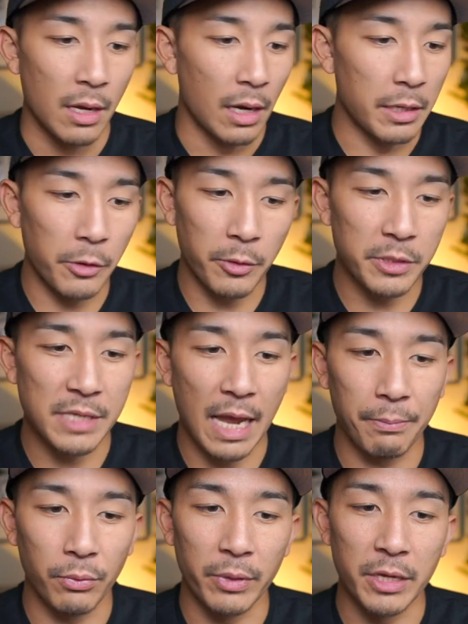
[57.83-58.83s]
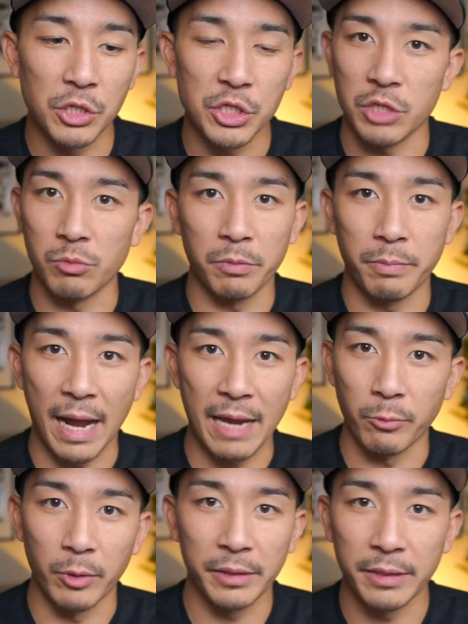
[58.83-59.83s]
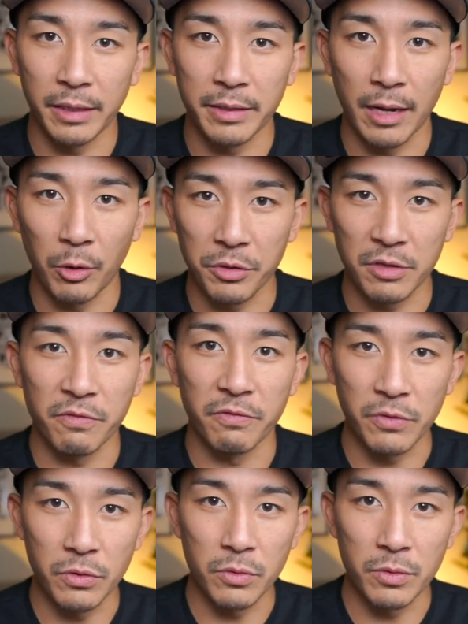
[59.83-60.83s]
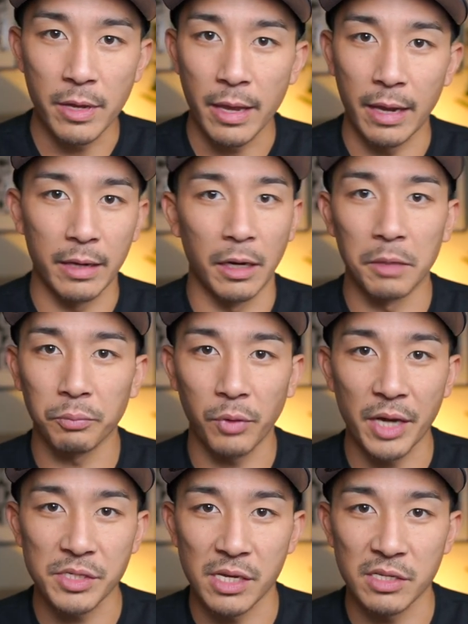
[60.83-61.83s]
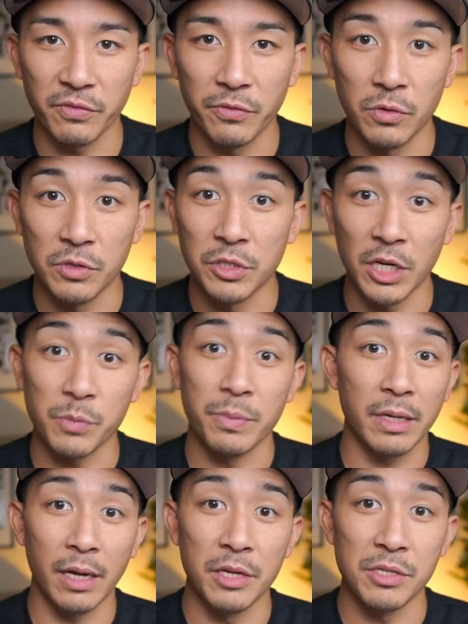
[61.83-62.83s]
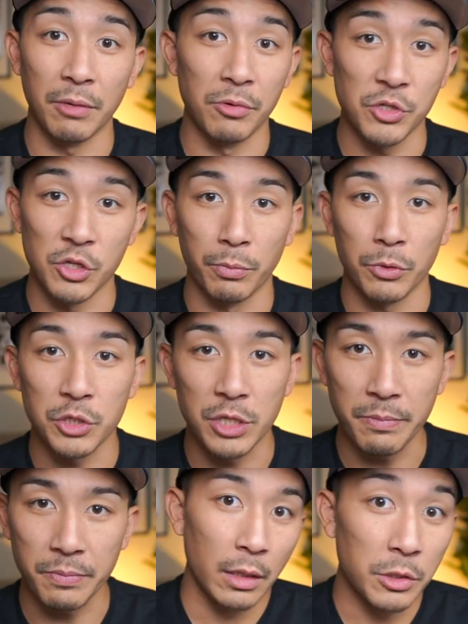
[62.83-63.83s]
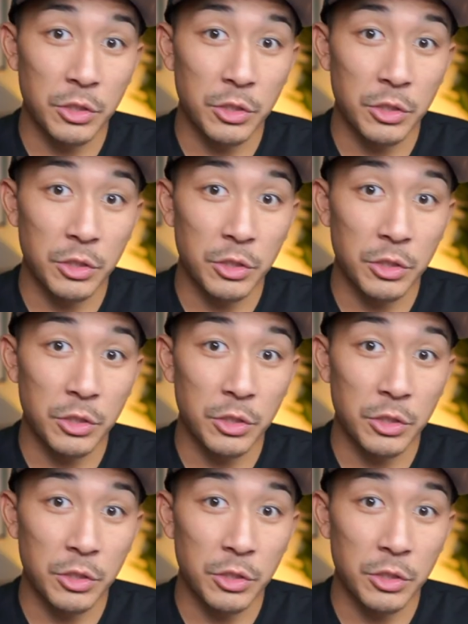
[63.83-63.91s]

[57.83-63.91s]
Another example is she would buy really unhealthy food and unprocessed foods just because it was super cheap. And